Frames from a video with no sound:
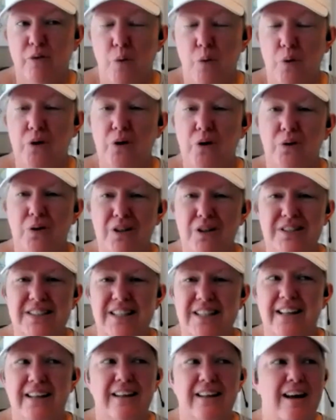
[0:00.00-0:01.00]
The four-door
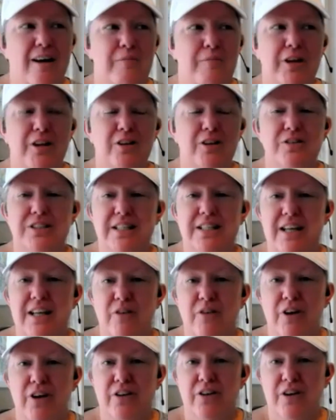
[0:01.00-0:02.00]
looks, I mean, it looks
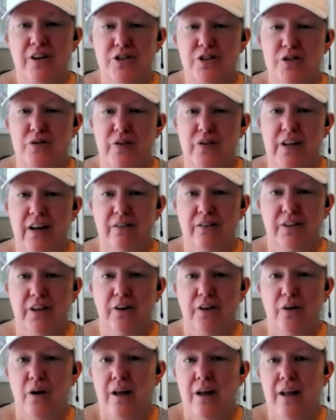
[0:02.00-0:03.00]
like every other SUV out
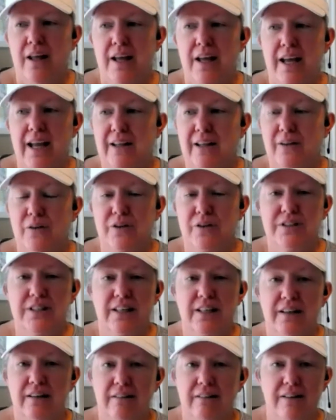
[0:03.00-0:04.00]
there. It
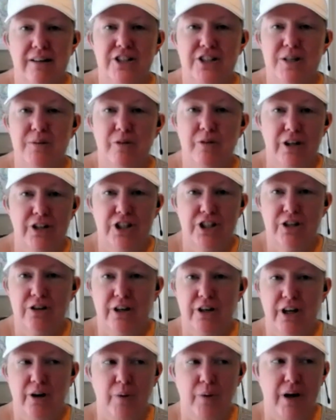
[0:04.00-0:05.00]
looks like a Jeep Grand
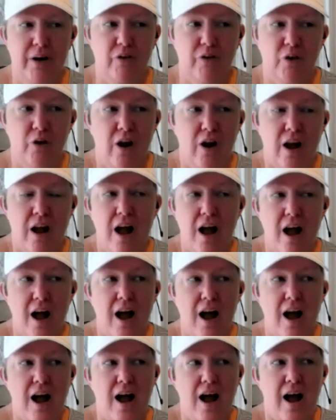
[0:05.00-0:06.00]
Cherokee or whatever.
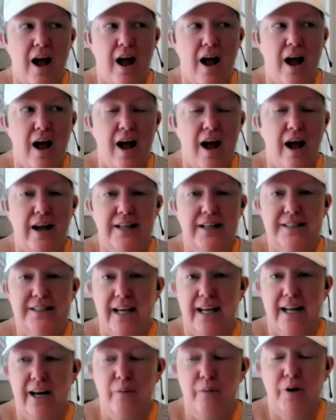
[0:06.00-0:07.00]
I
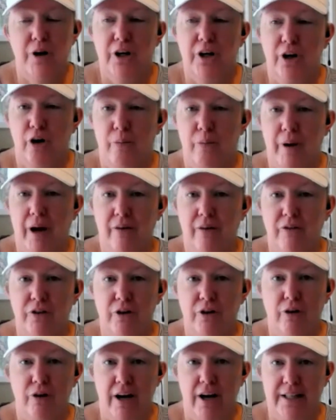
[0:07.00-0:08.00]
decided I wanted to go back
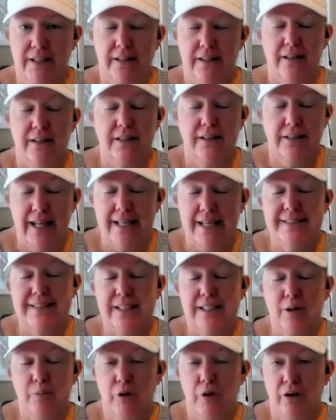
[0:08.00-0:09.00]
for the
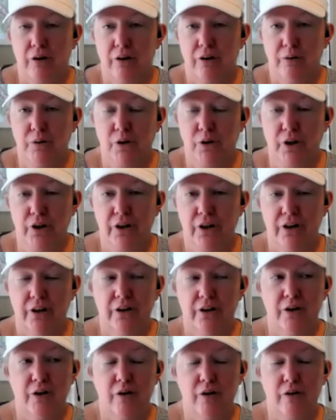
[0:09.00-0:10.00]
classic Bronco look
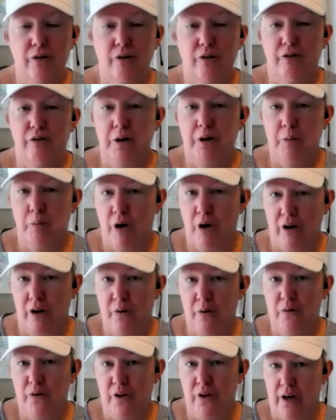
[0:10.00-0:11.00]
from the
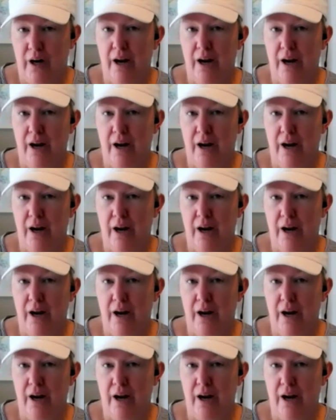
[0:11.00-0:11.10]
Bronco